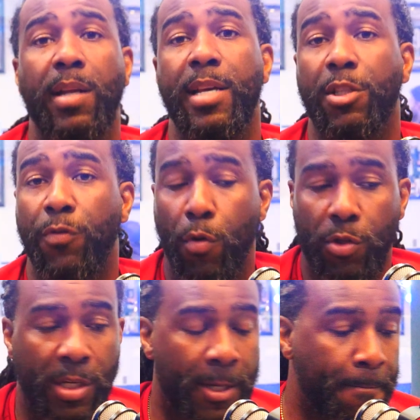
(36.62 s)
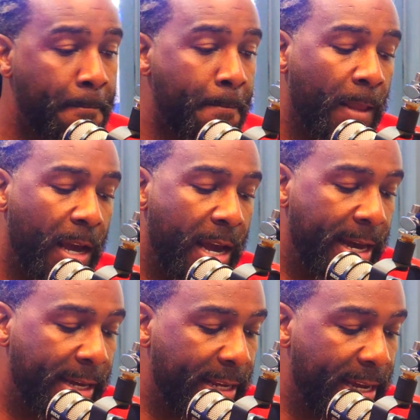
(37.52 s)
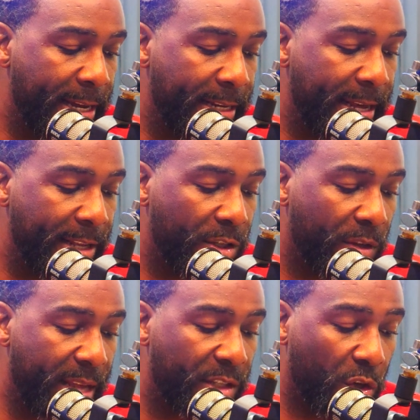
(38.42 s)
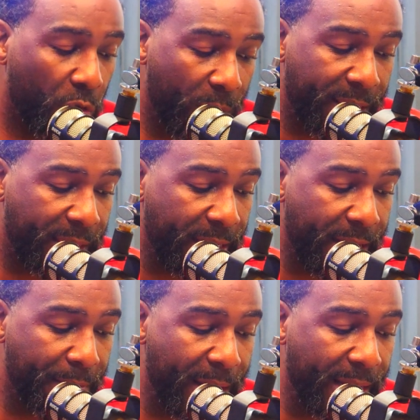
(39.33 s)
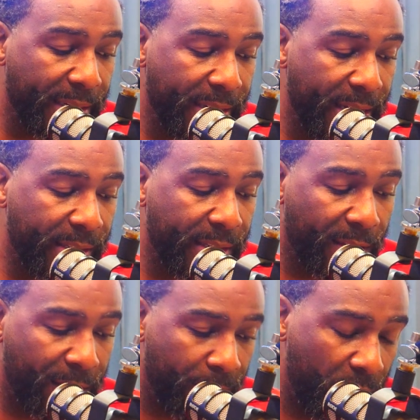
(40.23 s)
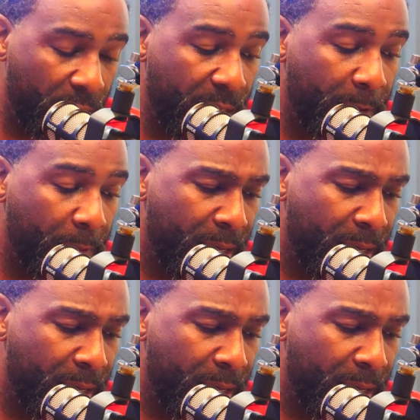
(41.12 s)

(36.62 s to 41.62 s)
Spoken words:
less fortunate. And so that's a great thing that Micah does in the community.